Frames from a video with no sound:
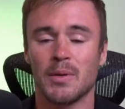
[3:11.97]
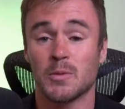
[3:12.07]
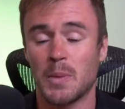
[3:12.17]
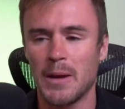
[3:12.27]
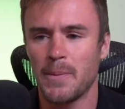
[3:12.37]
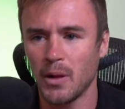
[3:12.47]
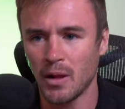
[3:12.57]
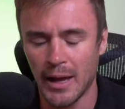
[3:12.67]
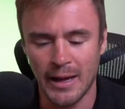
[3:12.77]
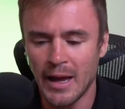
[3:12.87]
Because people are
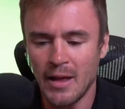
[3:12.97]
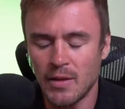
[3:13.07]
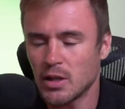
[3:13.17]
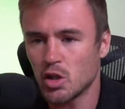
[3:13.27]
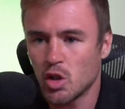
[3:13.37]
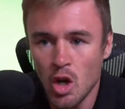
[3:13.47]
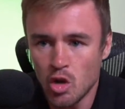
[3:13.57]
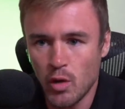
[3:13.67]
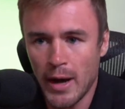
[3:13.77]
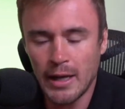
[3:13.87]
like, they're just
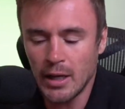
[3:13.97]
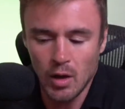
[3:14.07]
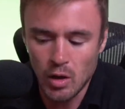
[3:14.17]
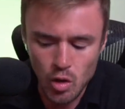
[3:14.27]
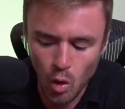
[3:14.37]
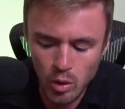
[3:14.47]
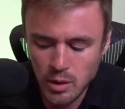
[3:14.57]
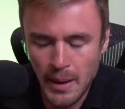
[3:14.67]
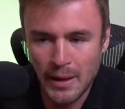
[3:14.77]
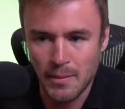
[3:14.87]
tracking, it's all
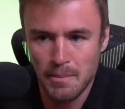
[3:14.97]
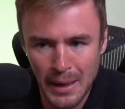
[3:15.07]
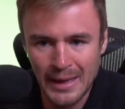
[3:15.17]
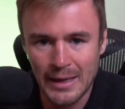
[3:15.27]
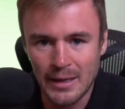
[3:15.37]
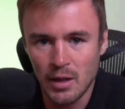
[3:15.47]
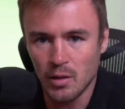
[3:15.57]
about the money.